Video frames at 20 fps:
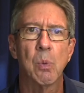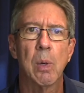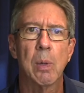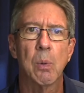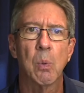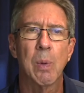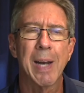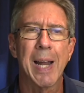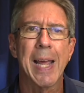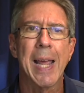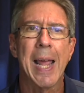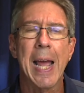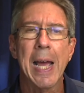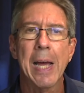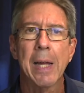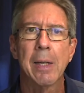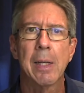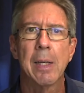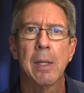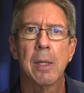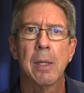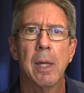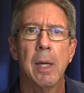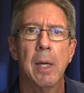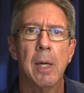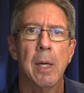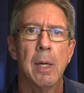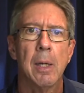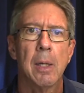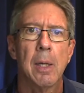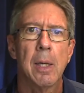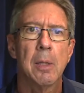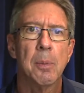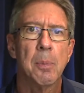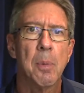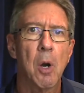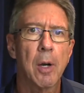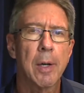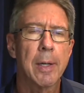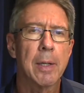What I had in the
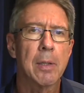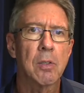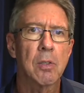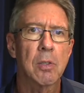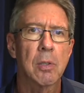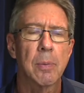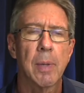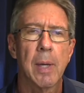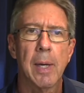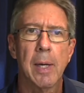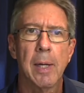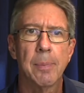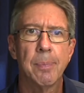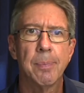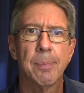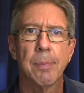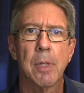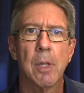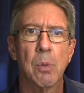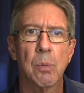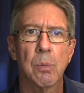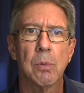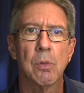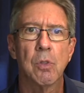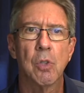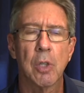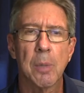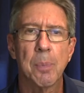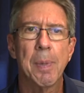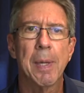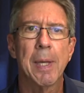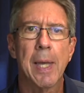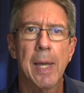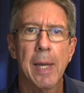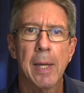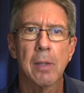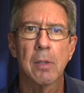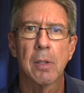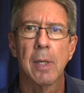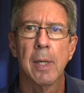markets, took a big hit.